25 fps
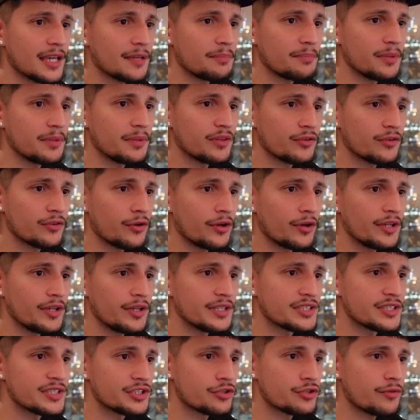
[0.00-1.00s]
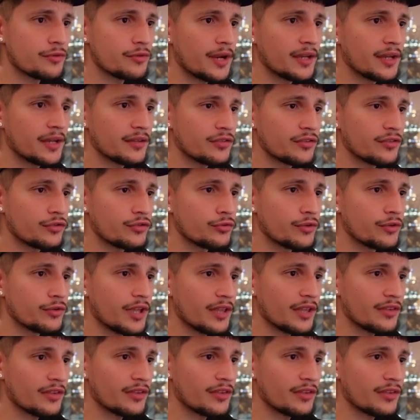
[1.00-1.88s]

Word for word: Bitcoin is trying to get